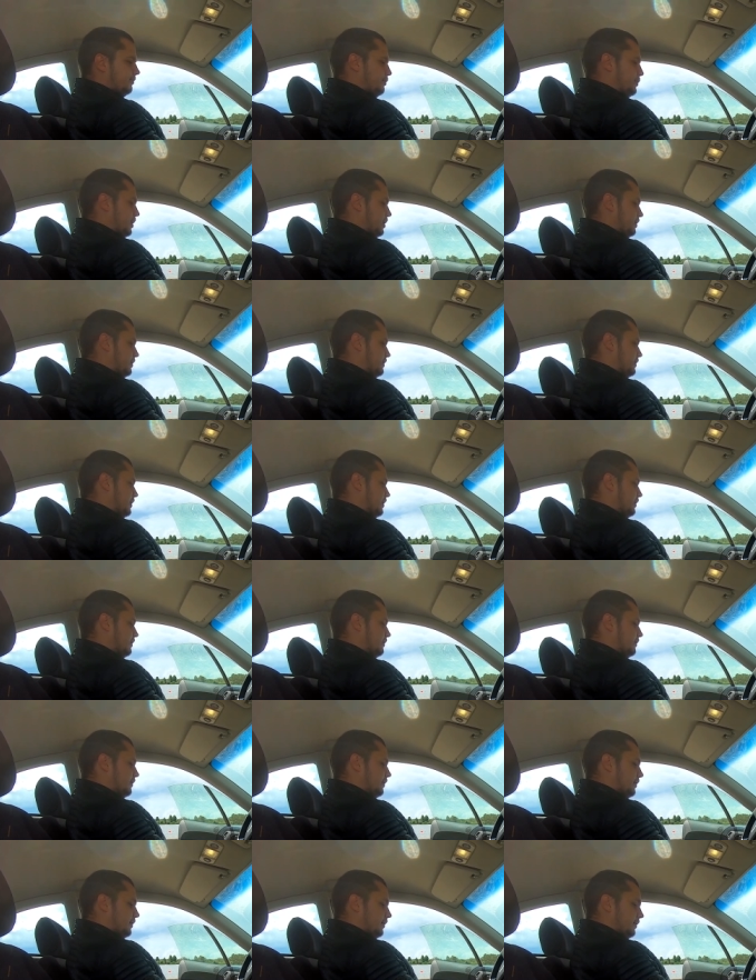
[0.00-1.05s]
bills yet
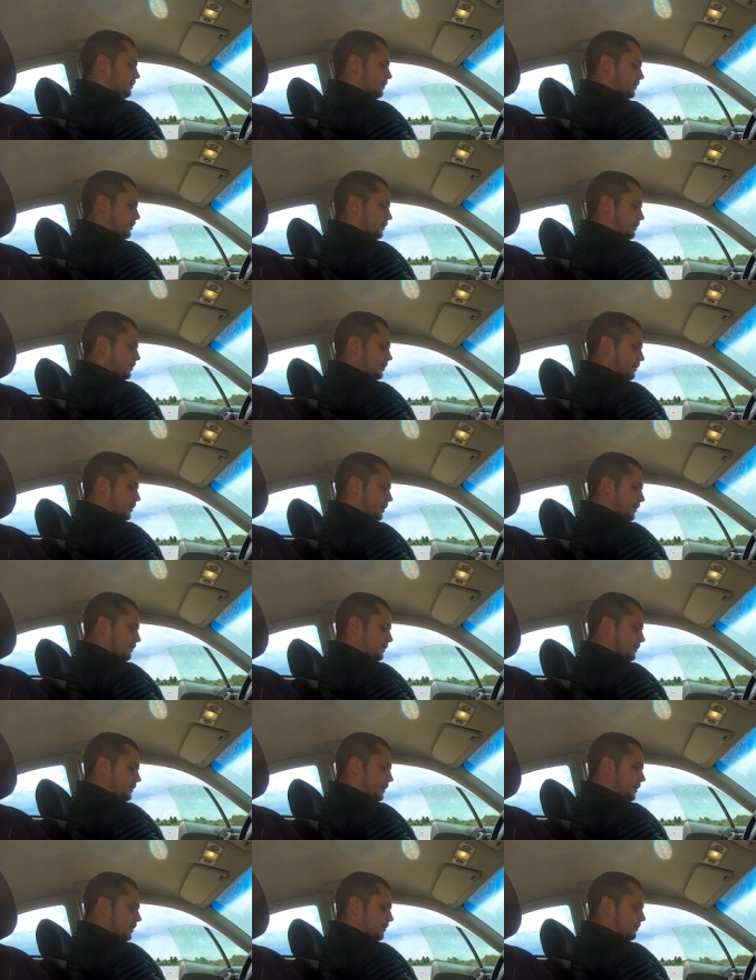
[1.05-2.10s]
and I haven't
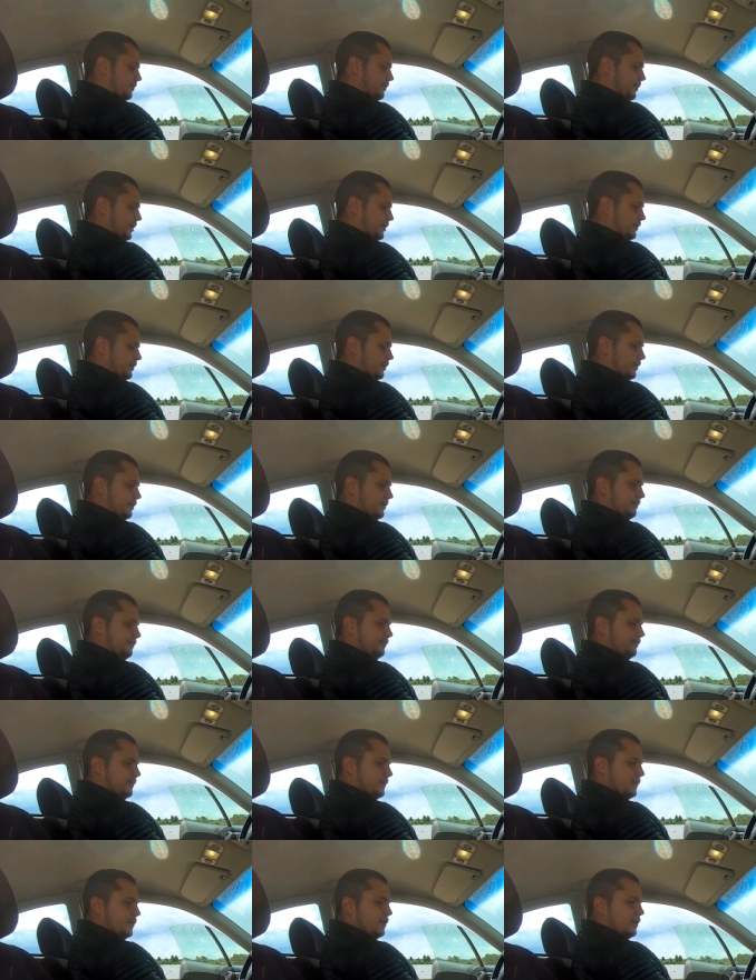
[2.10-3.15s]
seen it. But
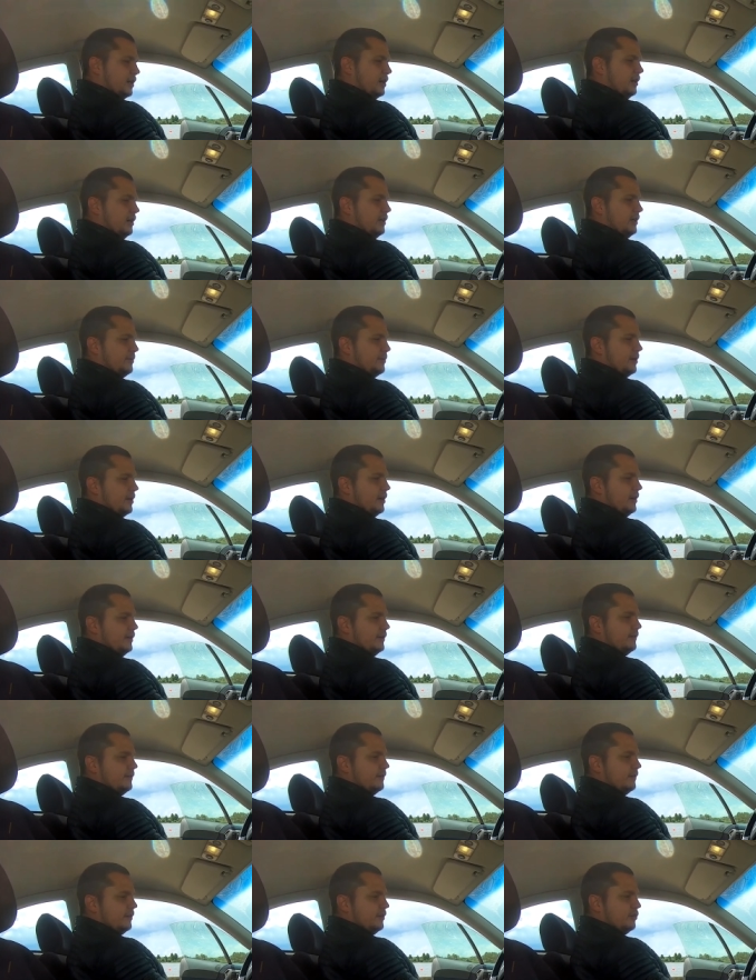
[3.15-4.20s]
on the Calibra
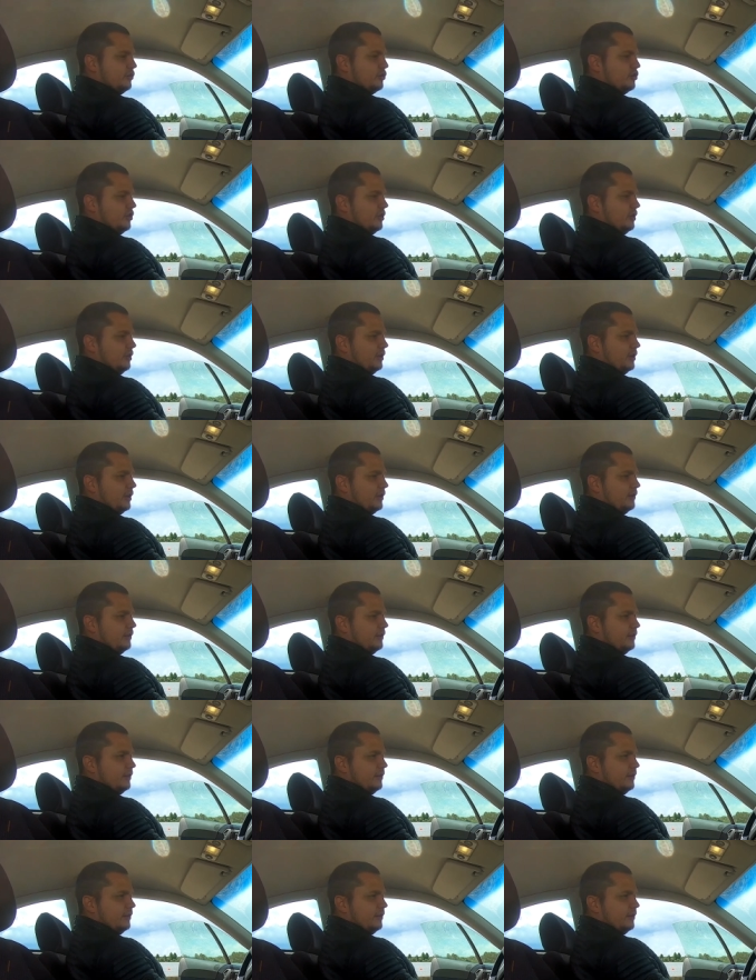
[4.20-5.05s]
it's usual that